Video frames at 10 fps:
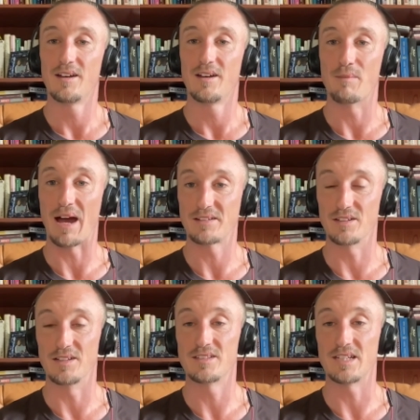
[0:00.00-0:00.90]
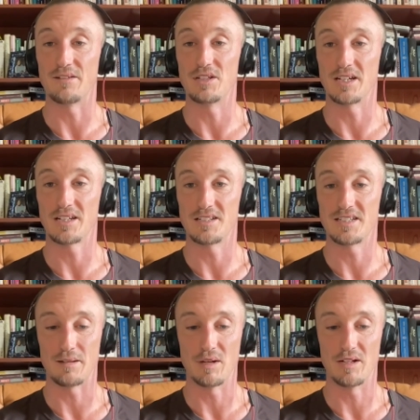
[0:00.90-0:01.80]
masculine safety and
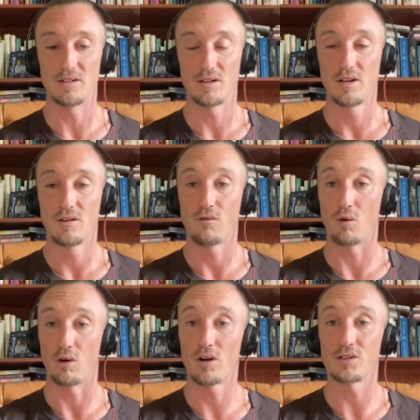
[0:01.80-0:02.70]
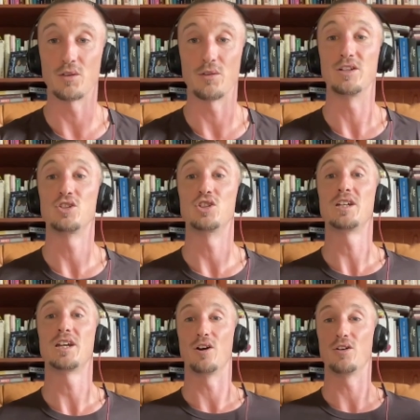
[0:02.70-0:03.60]
containment for her, so that she
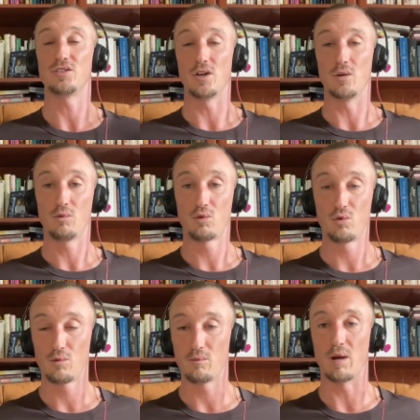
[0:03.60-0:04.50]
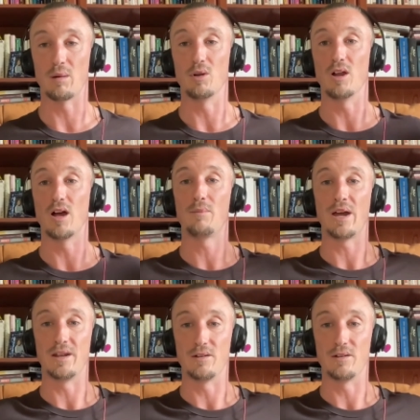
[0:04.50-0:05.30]
can also bubble up and